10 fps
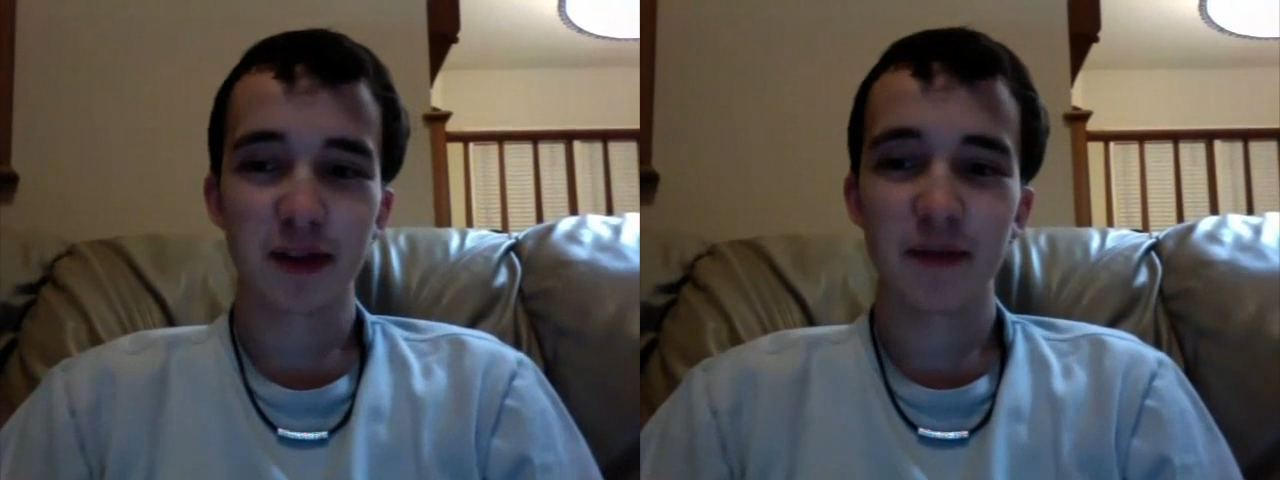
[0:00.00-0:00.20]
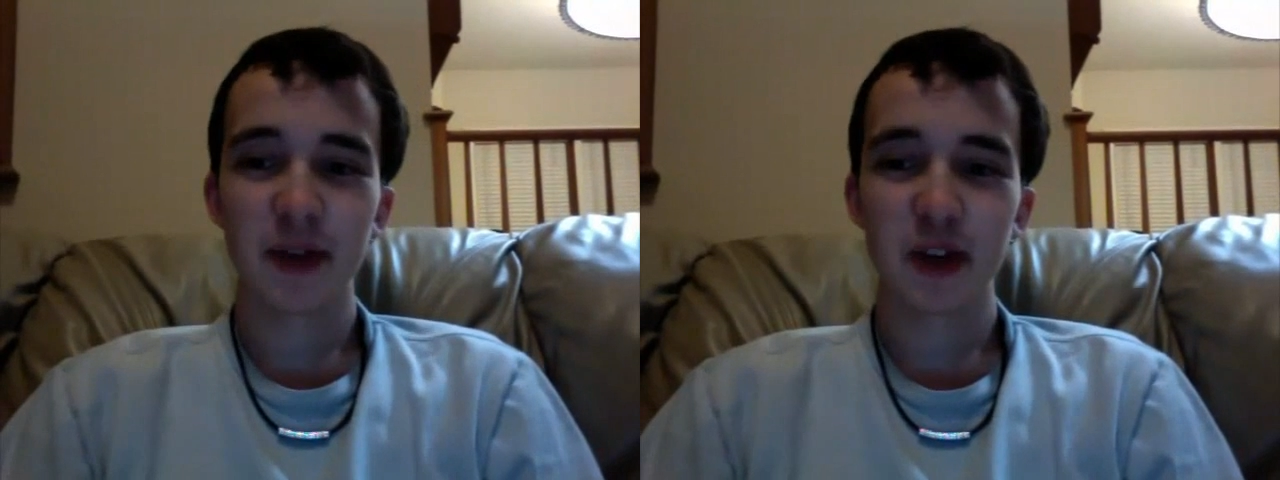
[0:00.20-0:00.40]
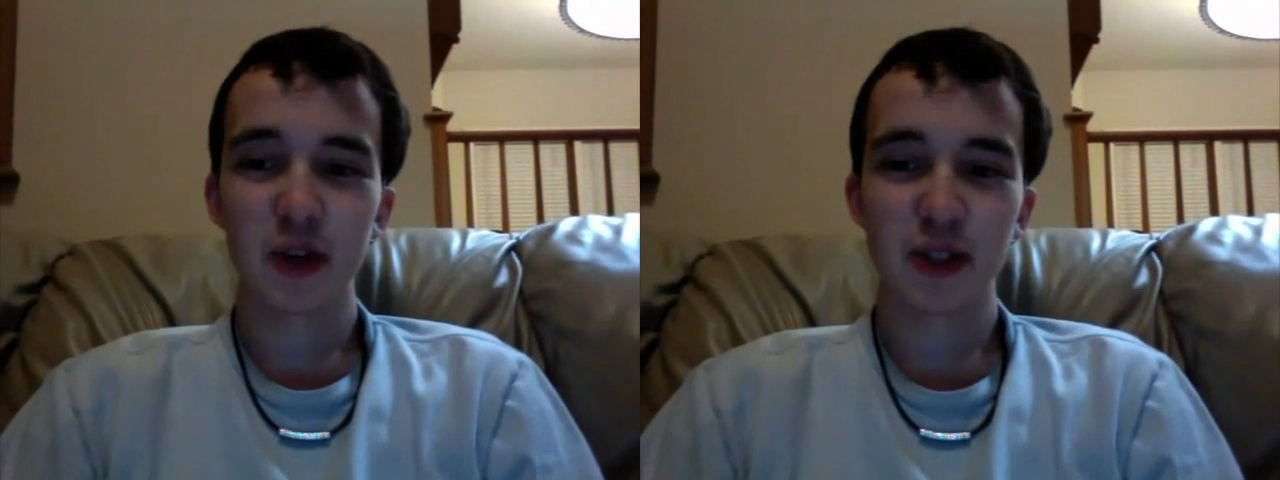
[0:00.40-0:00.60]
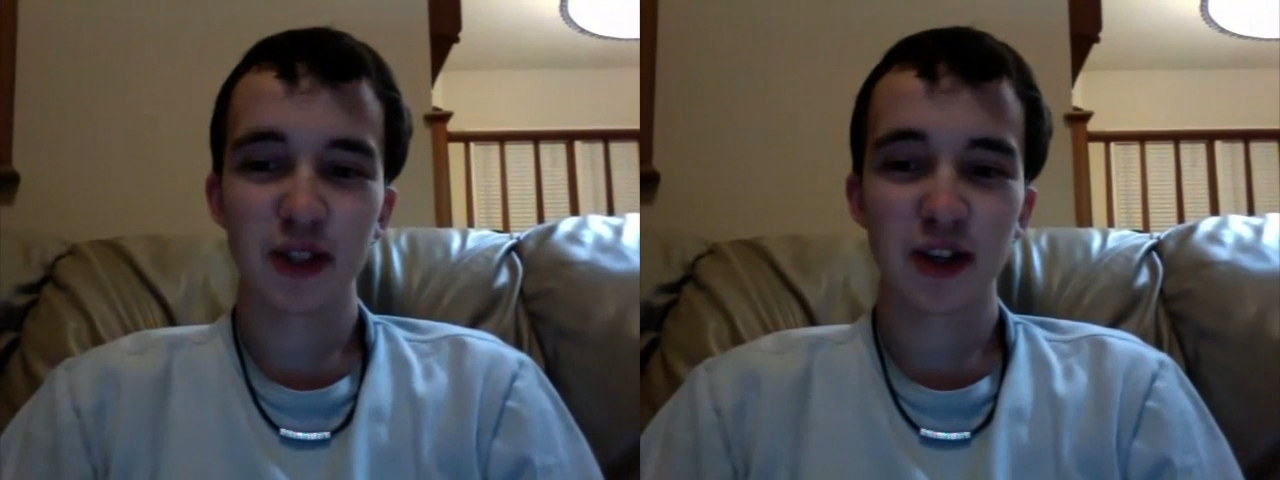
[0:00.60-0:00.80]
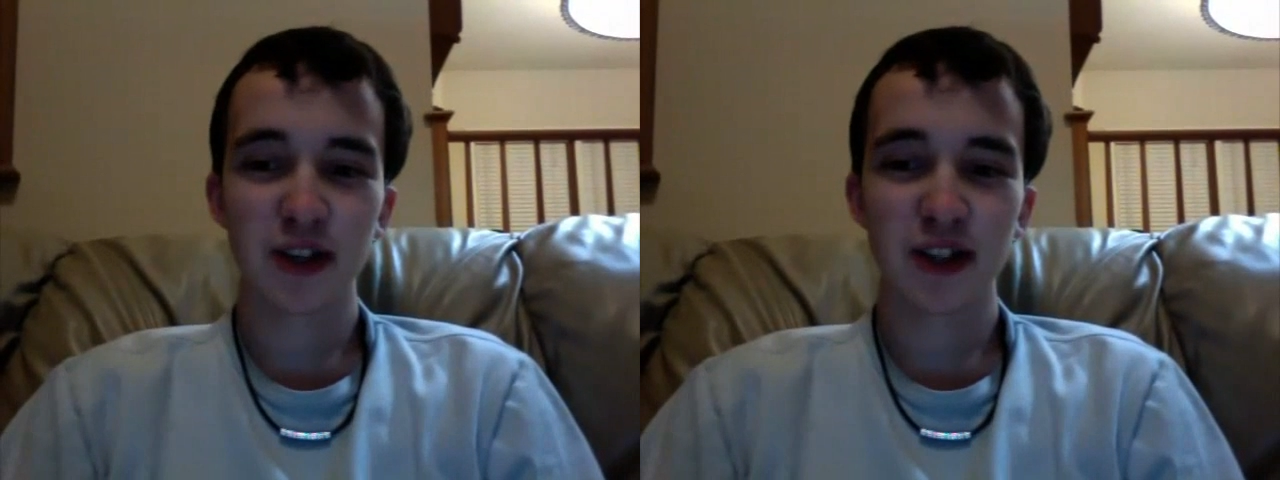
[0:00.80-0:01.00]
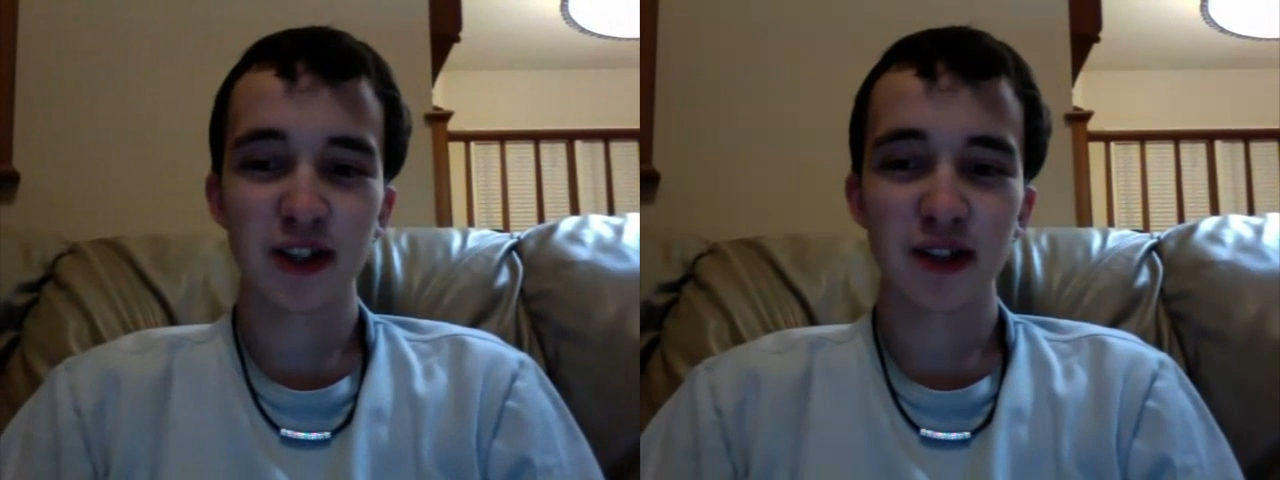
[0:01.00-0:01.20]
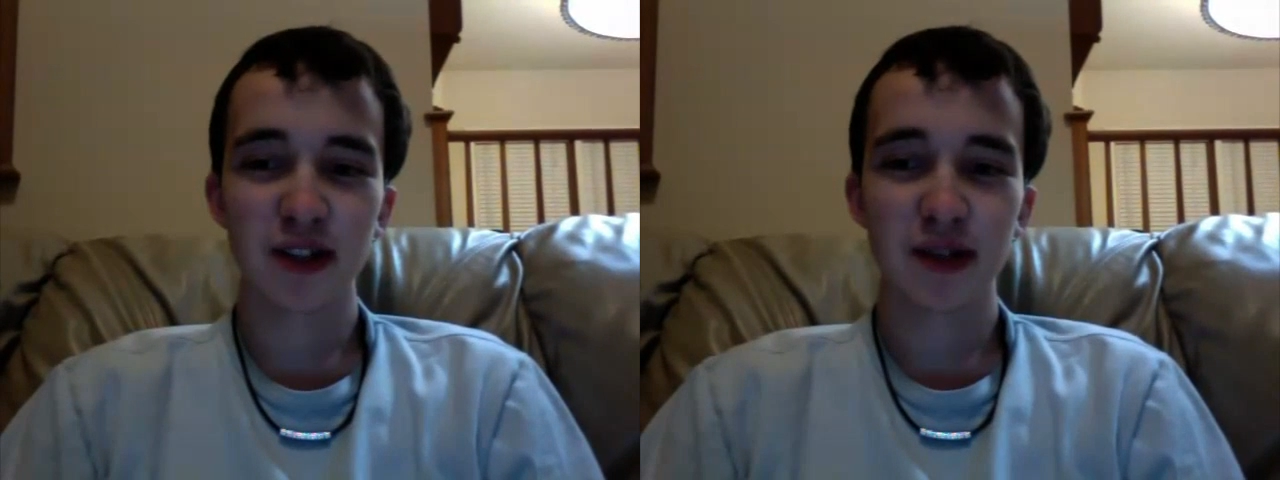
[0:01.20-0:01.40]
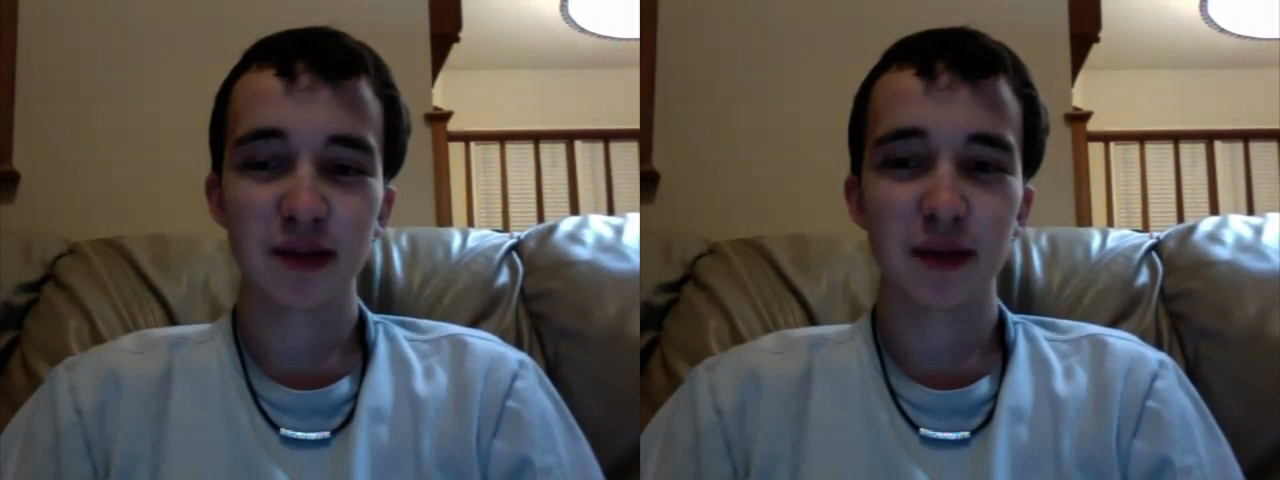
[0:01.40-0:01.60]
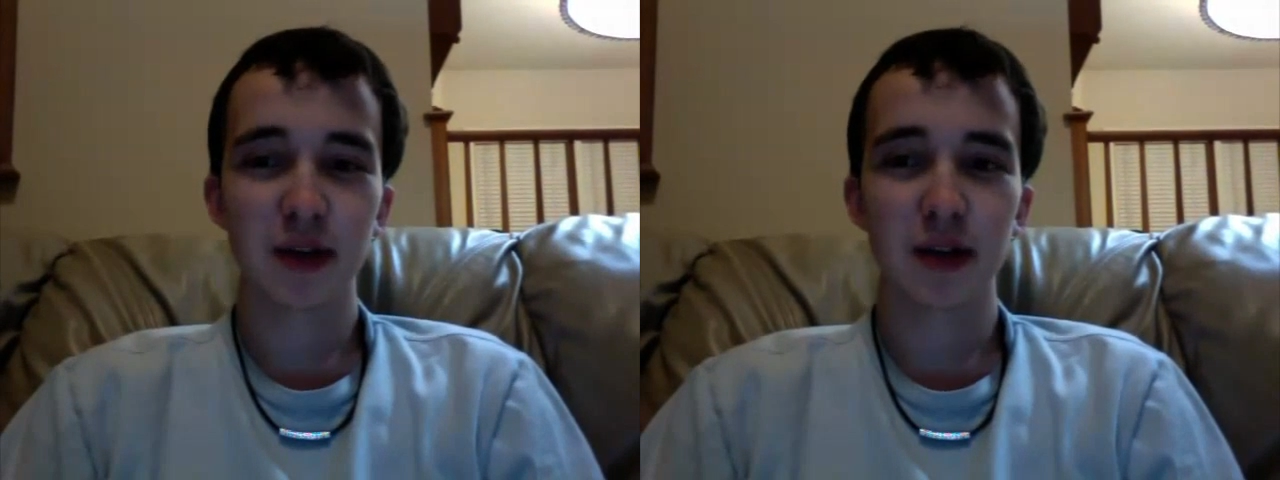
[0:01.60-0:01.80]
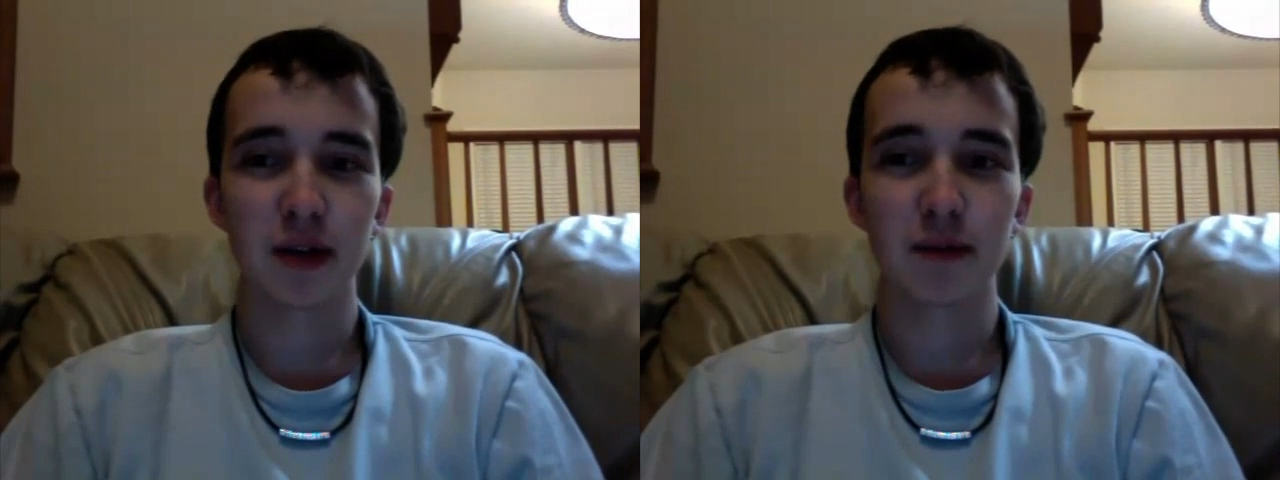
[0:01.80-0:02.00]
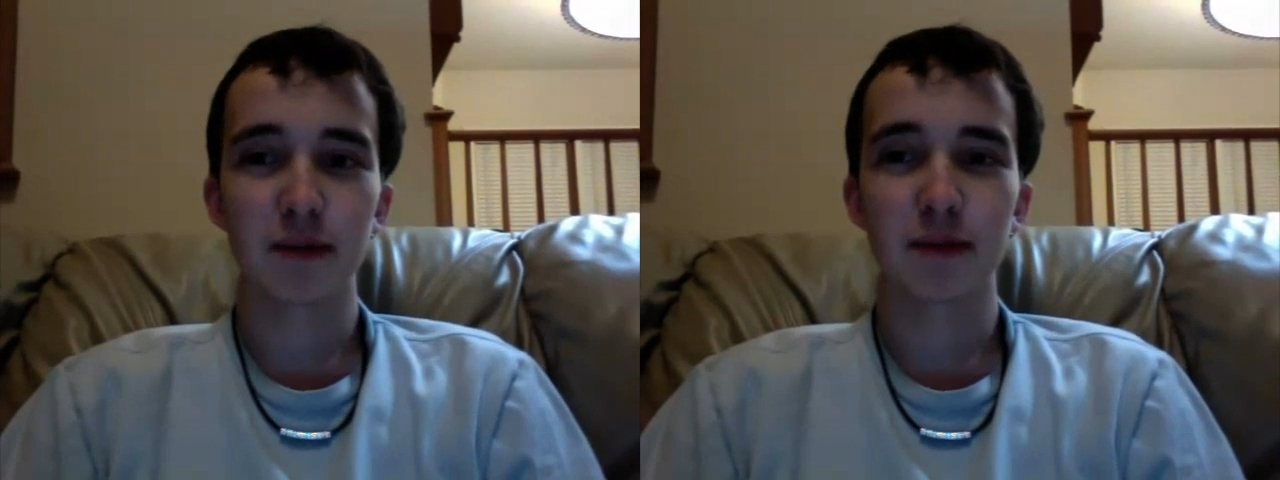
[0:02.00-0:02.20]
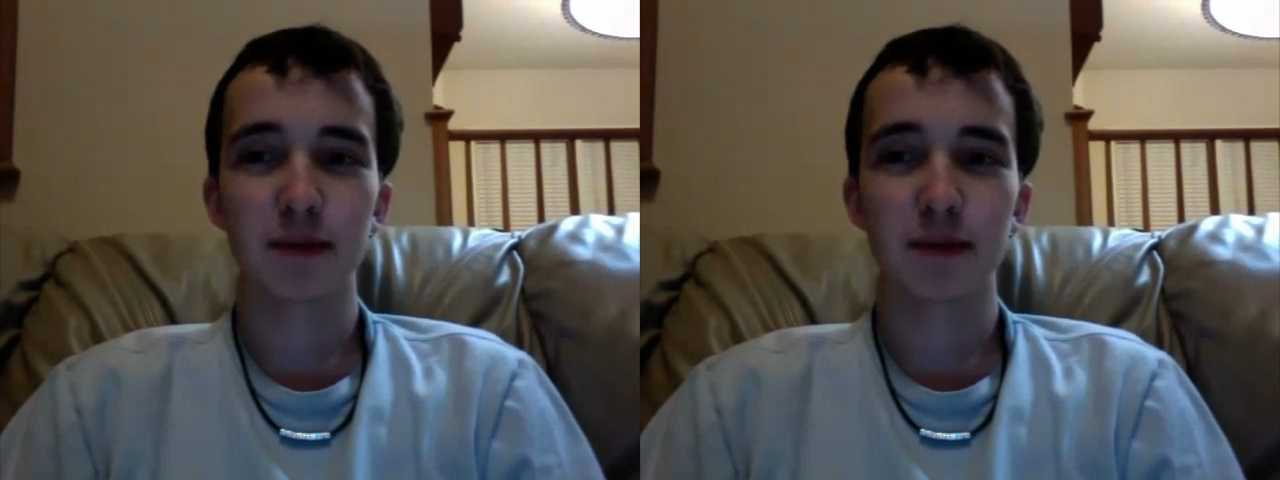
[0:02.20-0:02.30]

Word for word: video hosting content um,